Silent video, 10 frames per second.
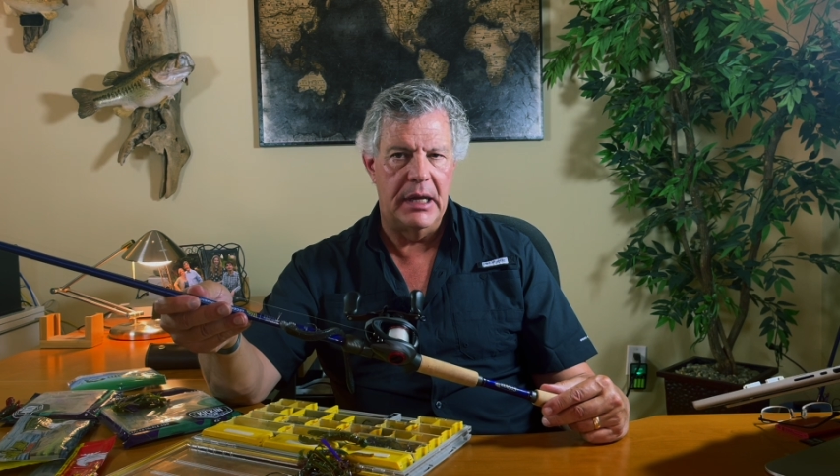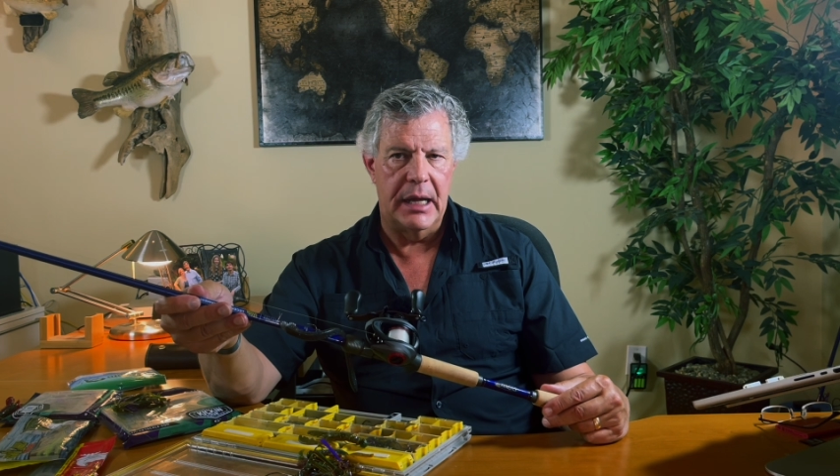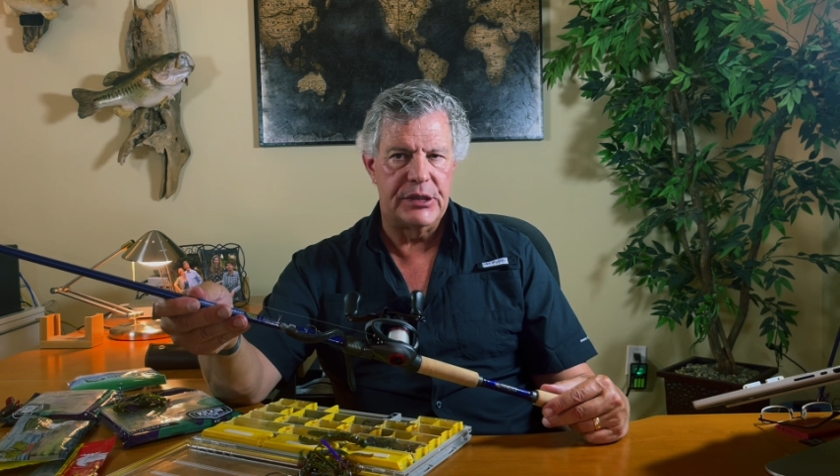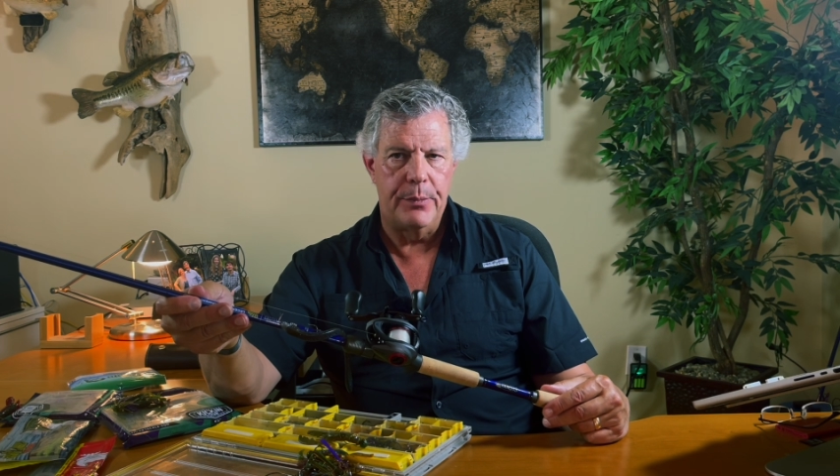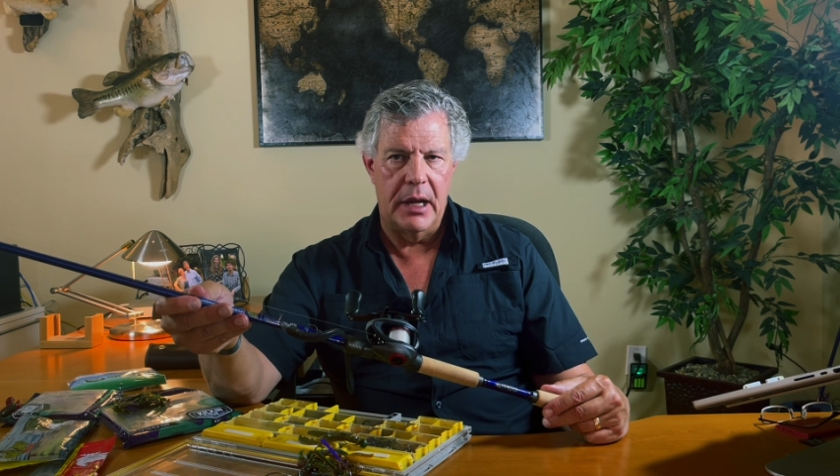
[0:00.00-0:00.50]

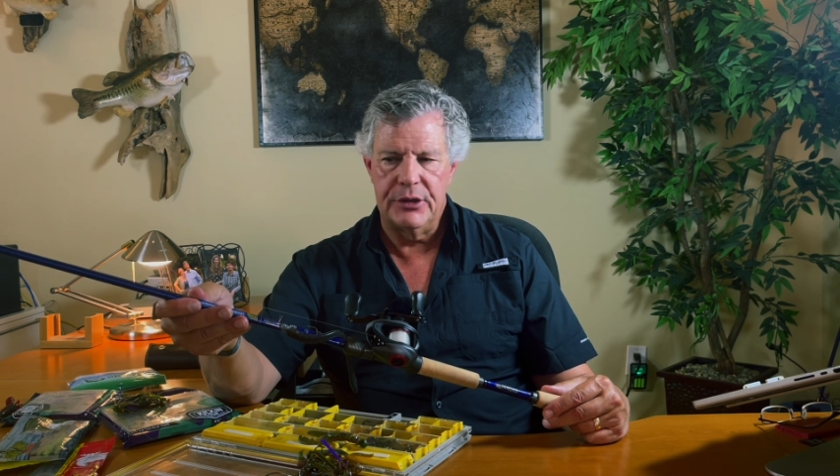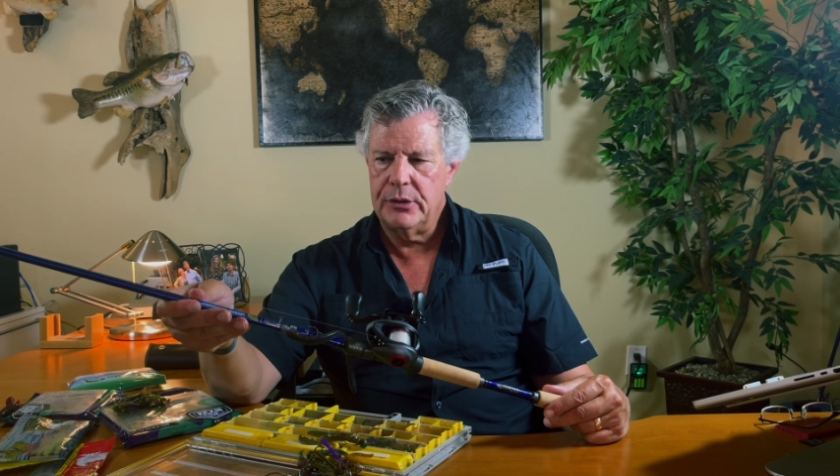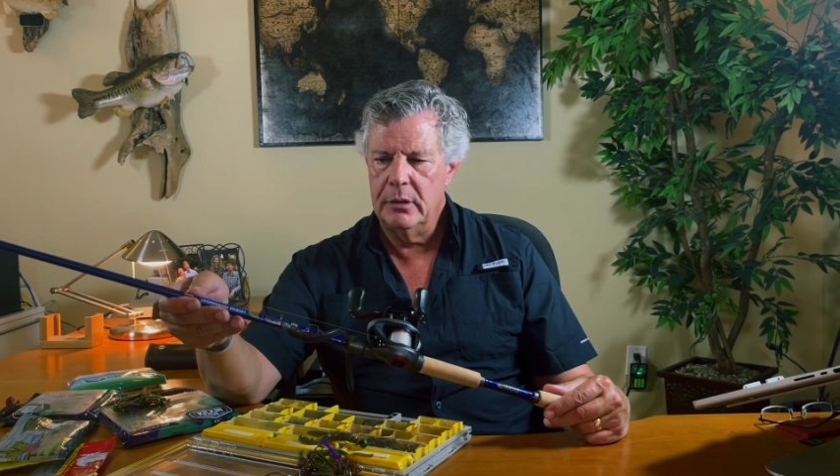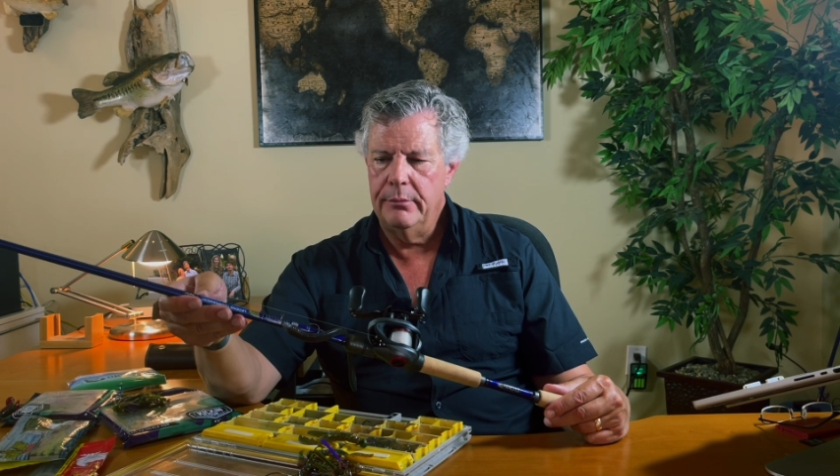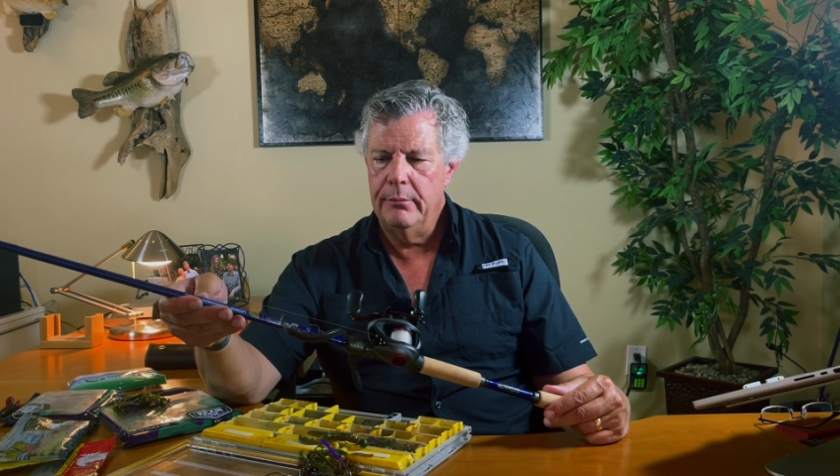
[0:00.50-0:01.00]
not
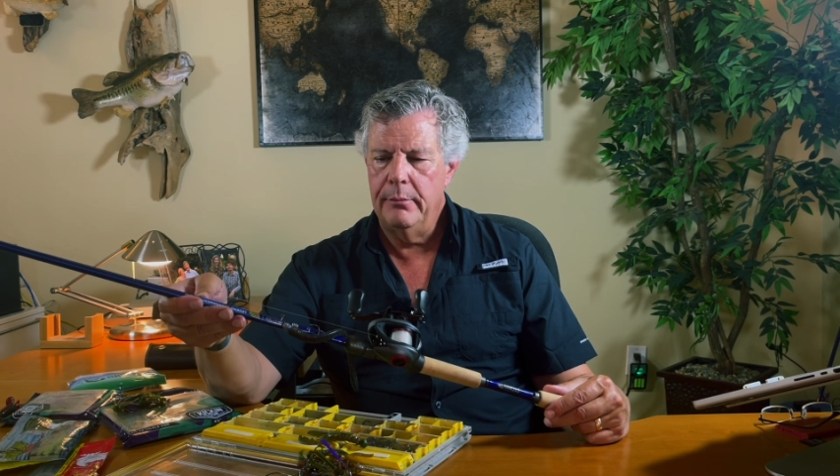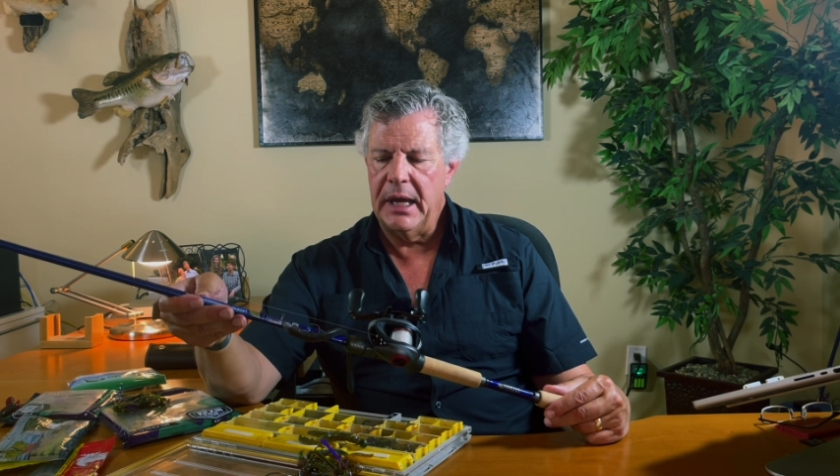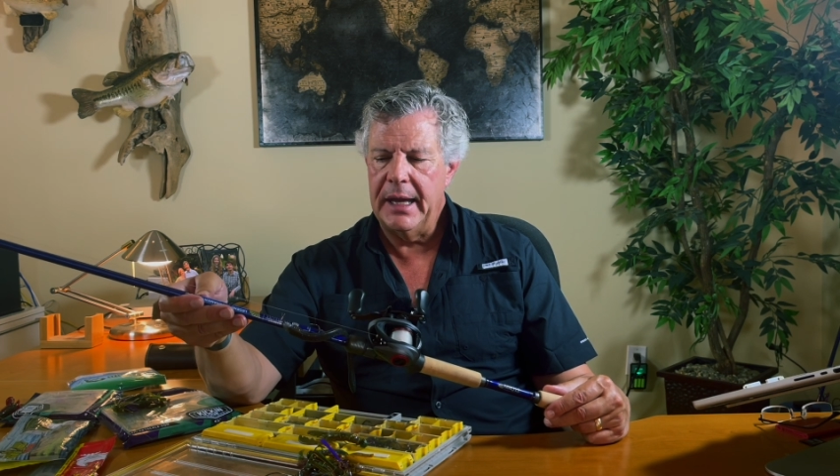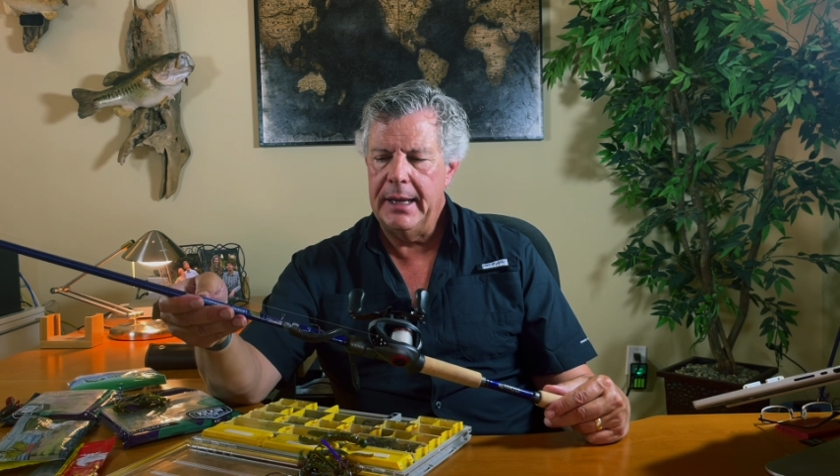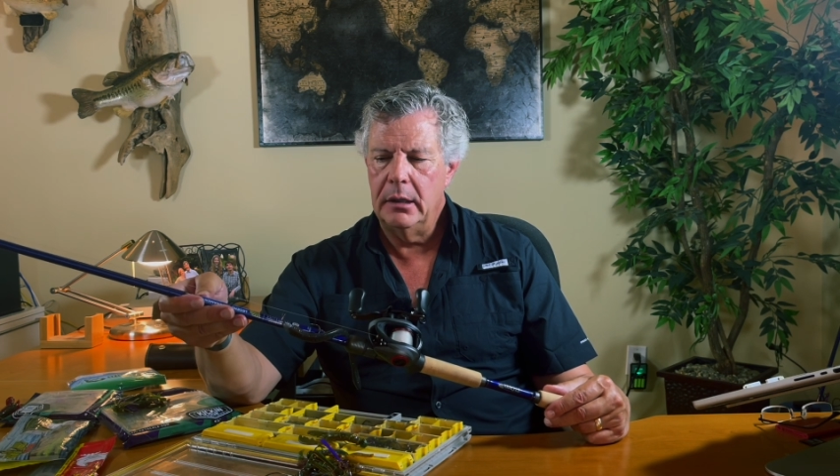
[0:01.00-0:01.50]
sponsored
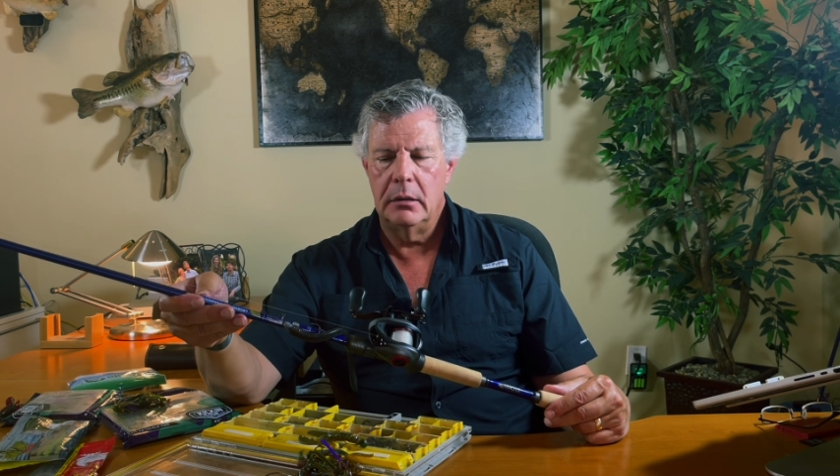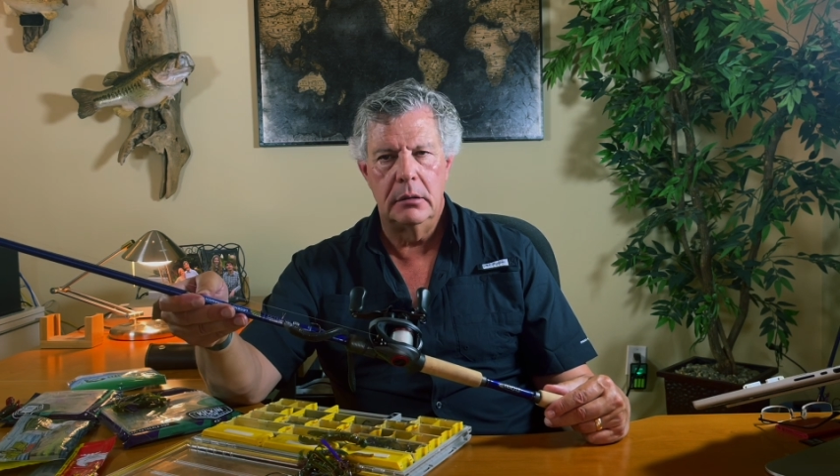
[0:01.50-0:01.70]
by